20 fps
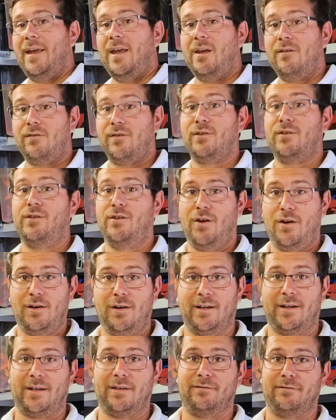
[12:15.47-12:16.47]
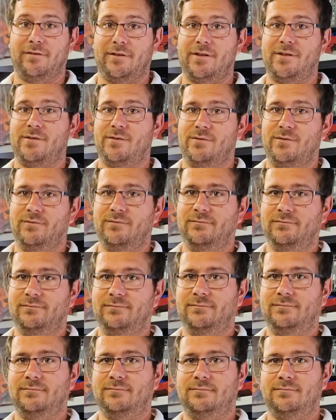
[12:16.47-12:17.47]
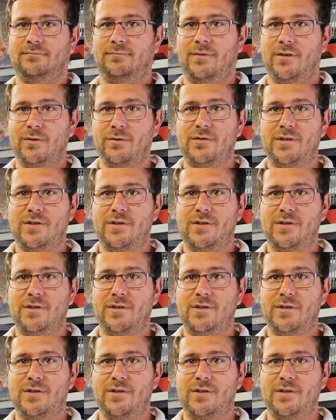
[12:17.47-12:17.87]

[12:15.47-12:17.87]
If you're not looking for a tool, you'll